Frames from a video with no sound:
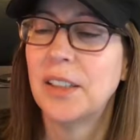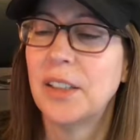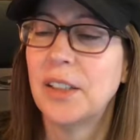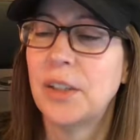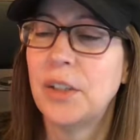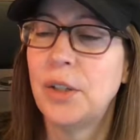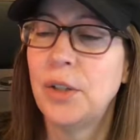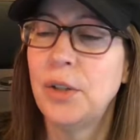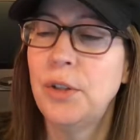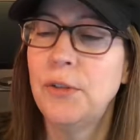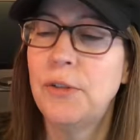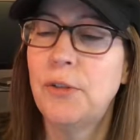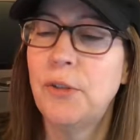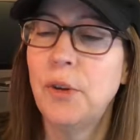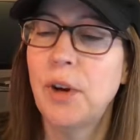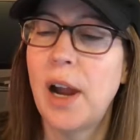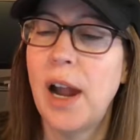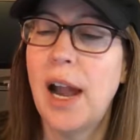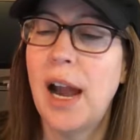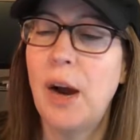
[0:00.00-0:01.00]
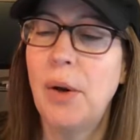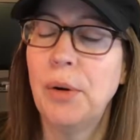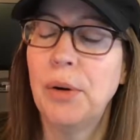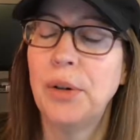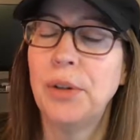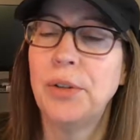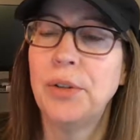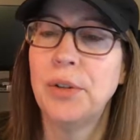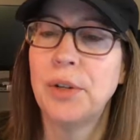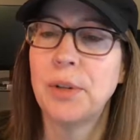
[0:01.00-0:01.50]
2 to 4
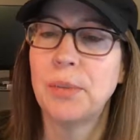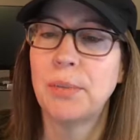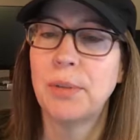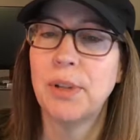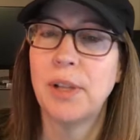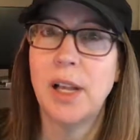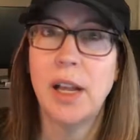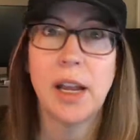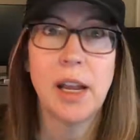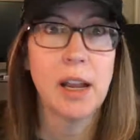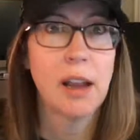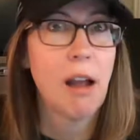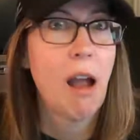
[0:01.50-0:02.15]
hours you can play.